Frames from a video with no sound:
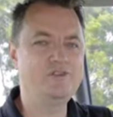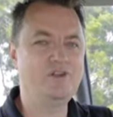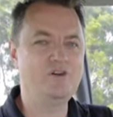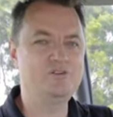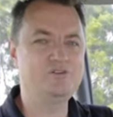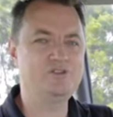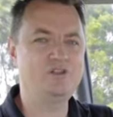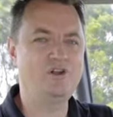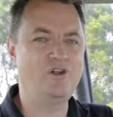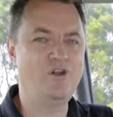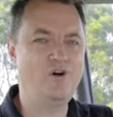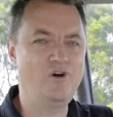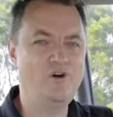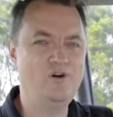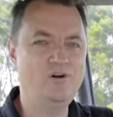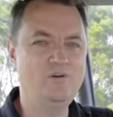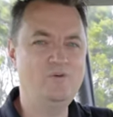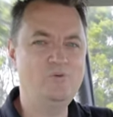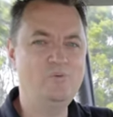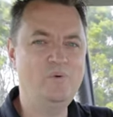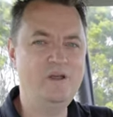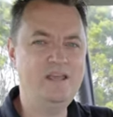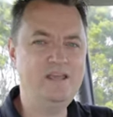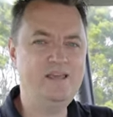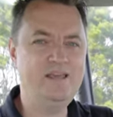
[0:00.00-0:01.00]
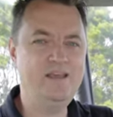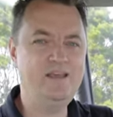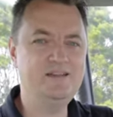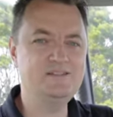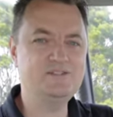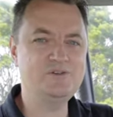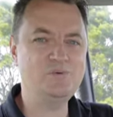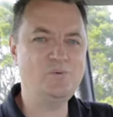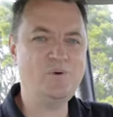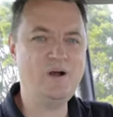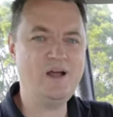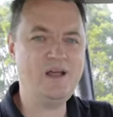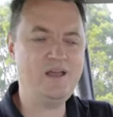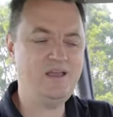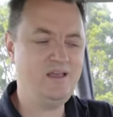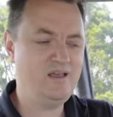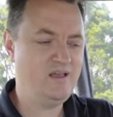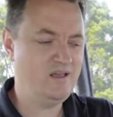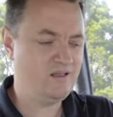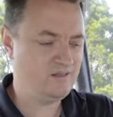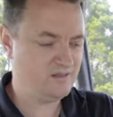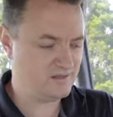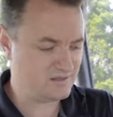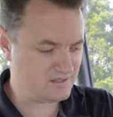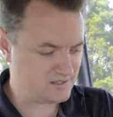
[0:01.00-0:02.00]
for those long weekends away,
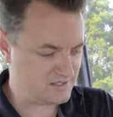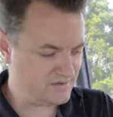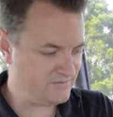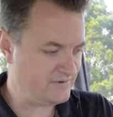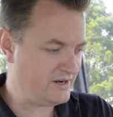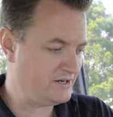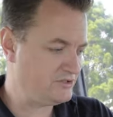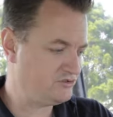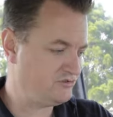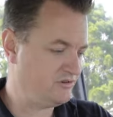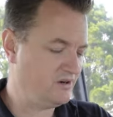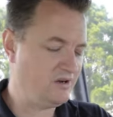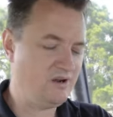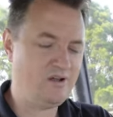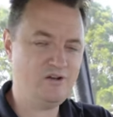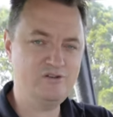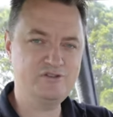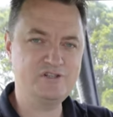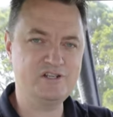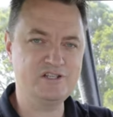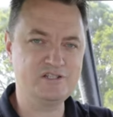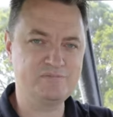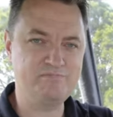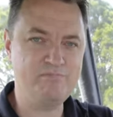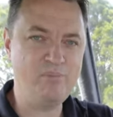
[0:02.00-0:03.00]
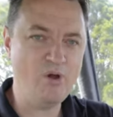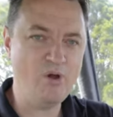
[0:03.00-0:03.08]
the 700 enclosed is